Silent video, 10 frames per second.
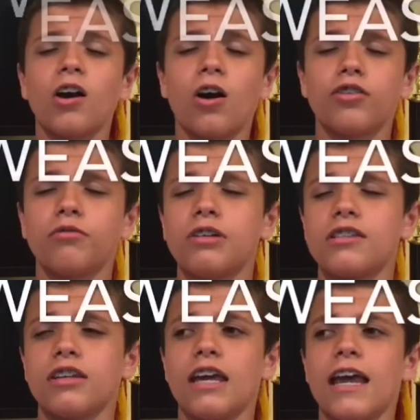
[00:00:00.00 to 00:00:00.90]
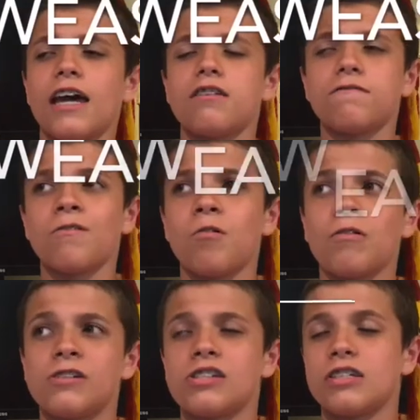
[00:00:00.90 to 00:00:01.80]
Arthur Weasley, and of
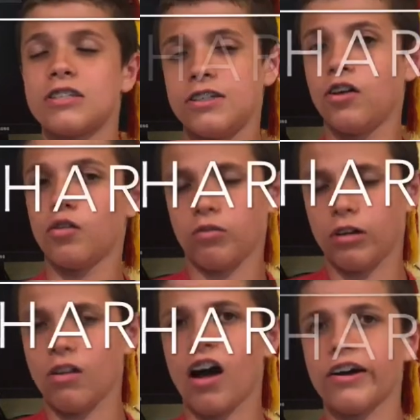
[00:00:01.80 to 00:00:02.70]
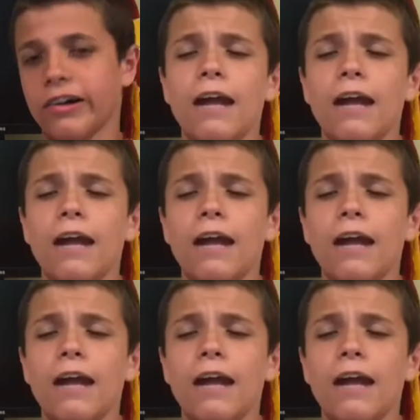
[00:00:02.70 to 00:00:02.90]
course Gilderoy Lockhart.